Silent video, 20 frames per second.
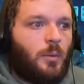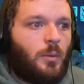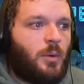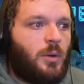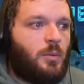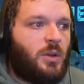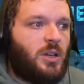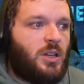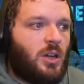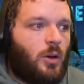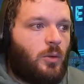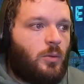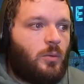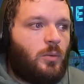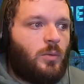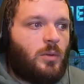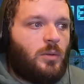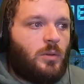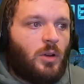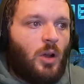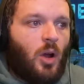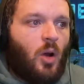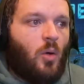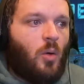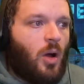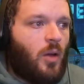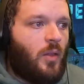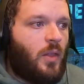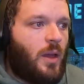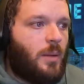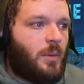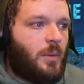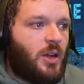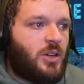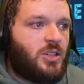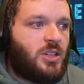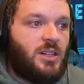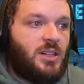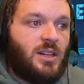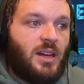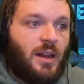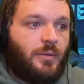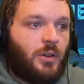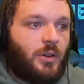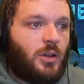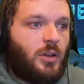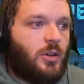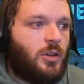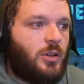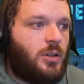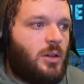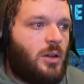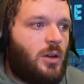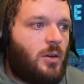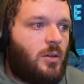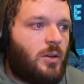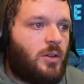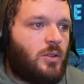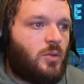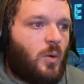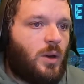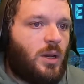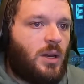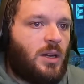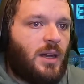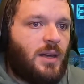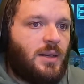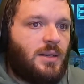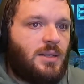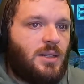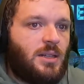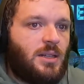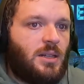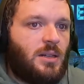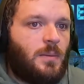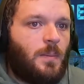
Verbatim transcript: We, we don't know all that much. He did have a good year in 2019,